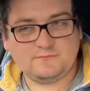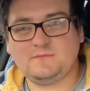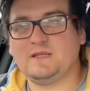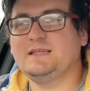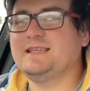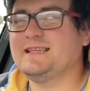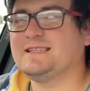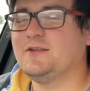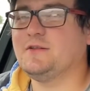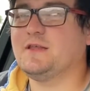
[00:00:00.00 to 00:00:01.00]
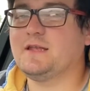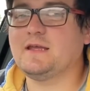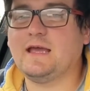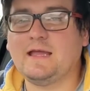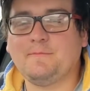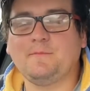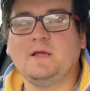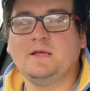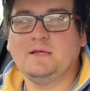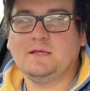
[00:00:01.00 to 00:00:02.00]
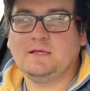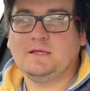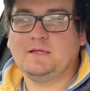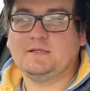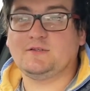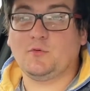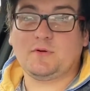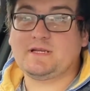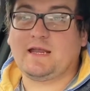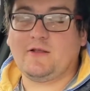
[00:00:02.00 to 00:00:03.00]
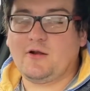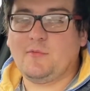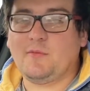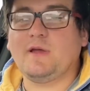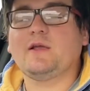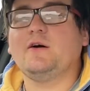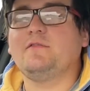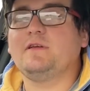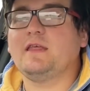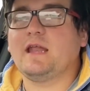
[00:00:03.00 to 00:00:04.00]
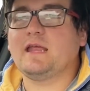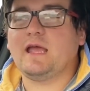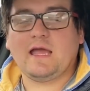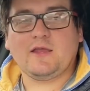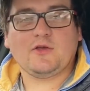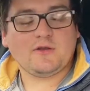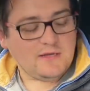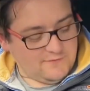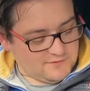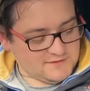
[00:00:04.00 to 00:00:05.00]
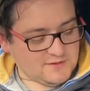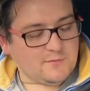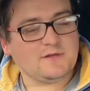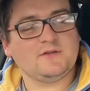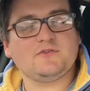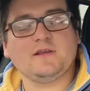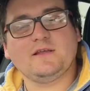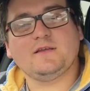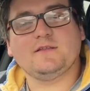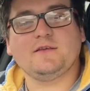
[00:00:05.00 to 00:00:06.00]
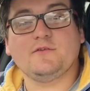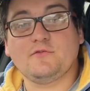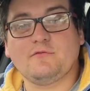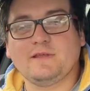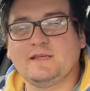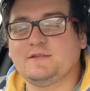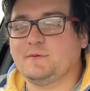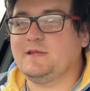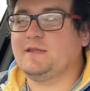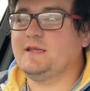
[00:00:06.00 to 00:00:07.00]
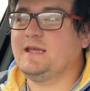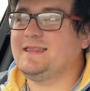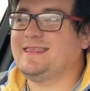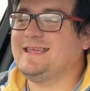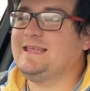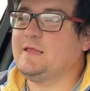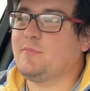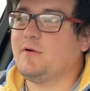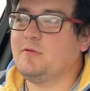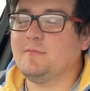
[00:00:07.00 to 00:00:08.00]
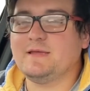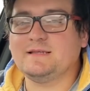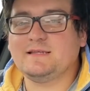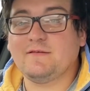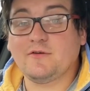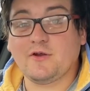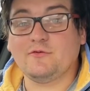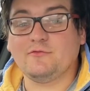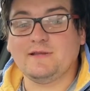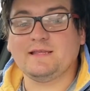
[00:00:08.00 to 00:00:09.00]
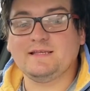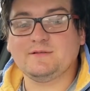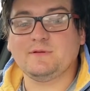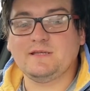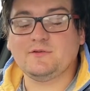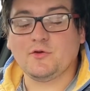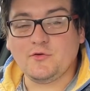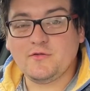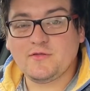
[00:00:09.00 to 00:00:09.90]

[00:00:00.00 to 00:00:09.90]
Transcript: You see, it's not that I'm so particular about my coffee that I couldn't even stomach to drink the really sweet thing. I think the problem is I've got a really sweet tooth.